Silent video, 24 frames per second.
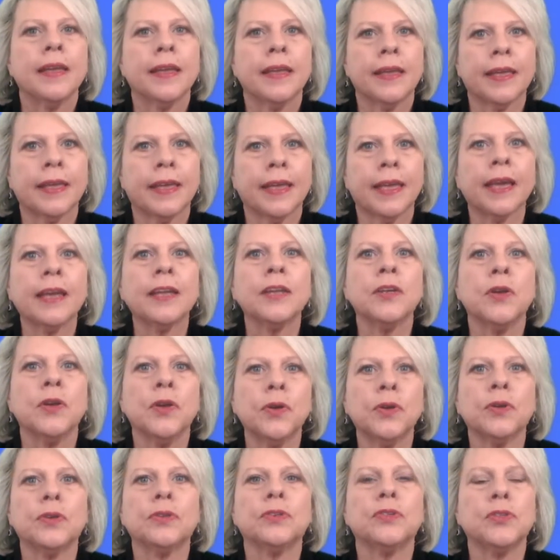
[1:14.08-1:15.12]
get
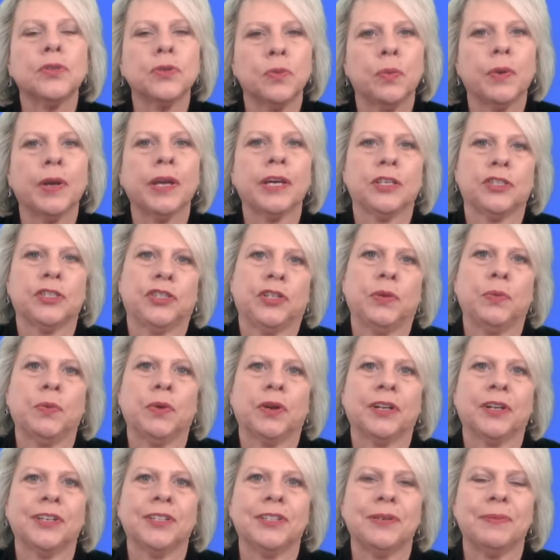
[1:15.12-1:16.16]
her to where she
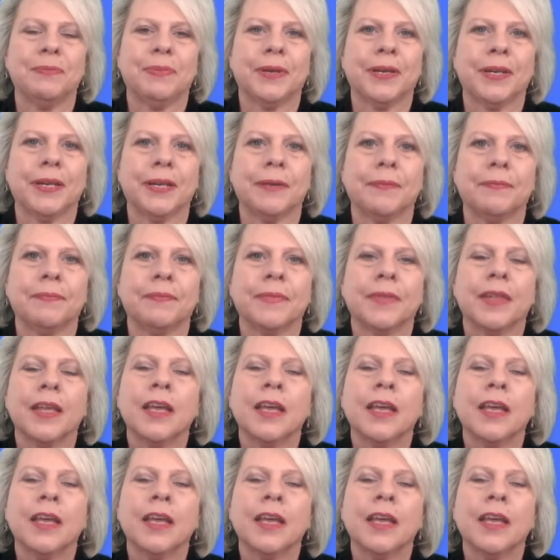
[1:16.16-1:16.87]
wanted to be.